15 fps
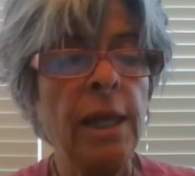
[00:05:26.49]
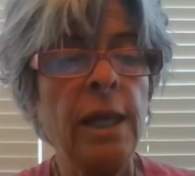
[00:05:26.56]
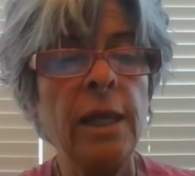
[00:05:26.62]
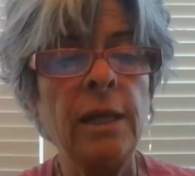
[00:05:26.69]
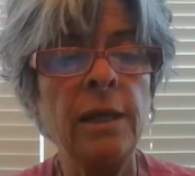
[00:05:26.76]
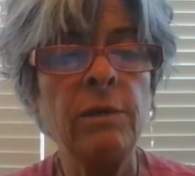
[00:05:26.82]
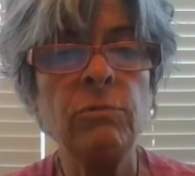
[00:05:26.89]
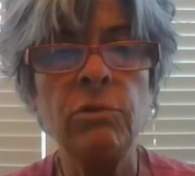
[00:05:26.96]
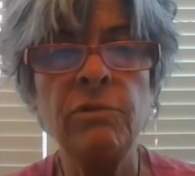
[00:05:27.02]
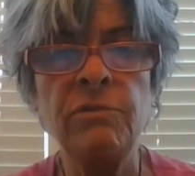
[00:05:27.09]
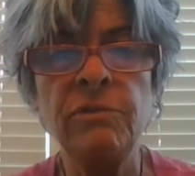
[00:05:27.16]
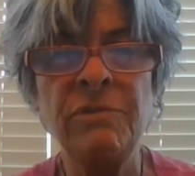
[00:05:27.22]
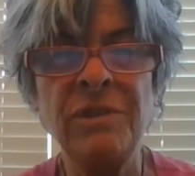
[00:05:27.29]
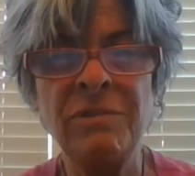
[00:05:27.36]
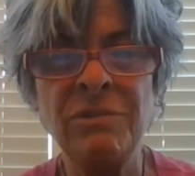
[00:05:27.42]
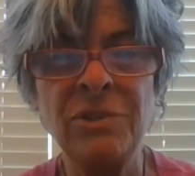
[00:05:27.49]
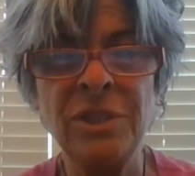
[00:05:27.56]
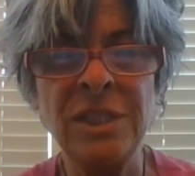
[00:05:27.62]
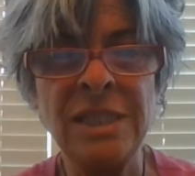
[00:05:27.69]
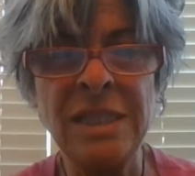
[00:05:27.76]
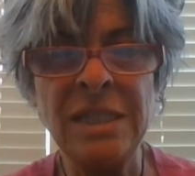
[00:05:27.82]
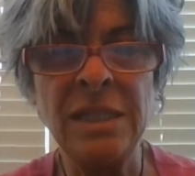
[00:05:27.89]
And I don't know if you've ever
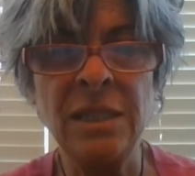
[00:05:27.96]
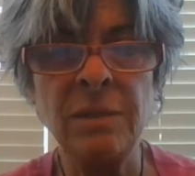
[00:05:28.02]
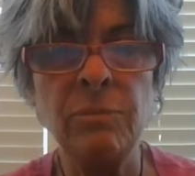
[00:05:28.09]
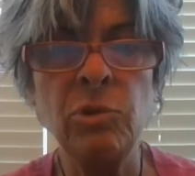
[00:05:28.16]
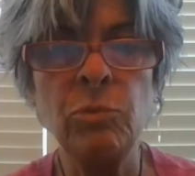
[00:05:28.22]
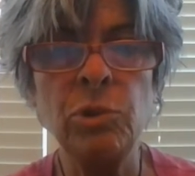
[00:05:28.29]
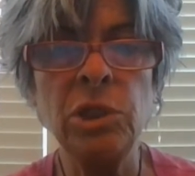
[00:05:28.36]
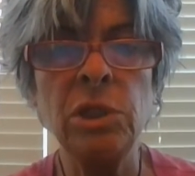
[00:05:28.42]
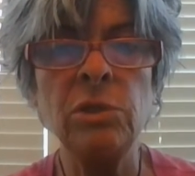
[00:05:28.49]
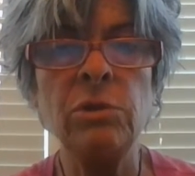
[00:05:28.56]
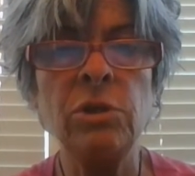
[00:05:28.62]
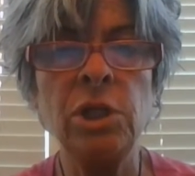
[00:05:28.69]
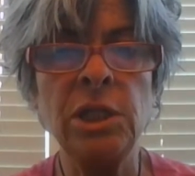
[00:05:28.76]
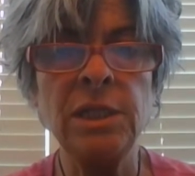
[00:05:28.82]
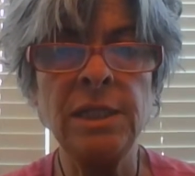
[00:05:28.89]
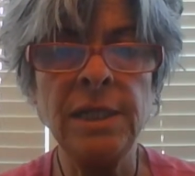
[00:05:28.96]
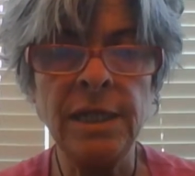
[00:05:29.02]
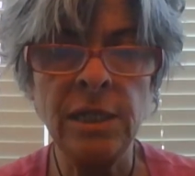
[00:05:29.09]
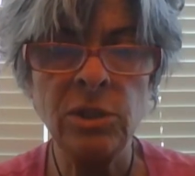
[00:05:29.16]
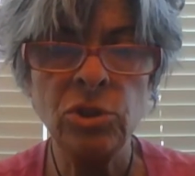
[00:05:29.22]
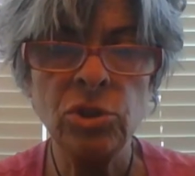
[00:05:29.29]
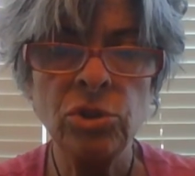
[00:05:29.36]
seen them, but when they're in
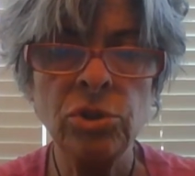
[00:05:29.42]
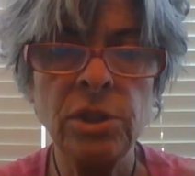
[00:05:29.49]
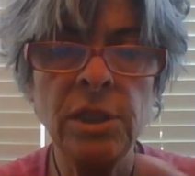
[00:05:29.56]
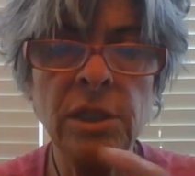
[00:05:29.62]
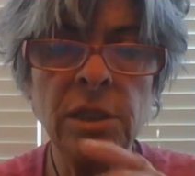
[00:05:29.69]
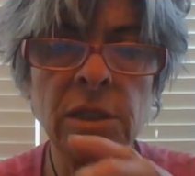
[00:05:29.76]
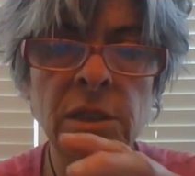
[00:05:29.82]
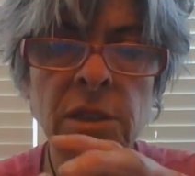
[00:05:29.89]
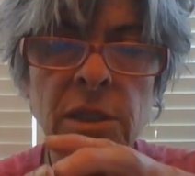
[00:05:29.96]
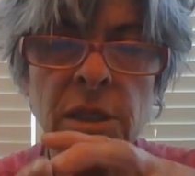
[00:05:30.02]
danger, they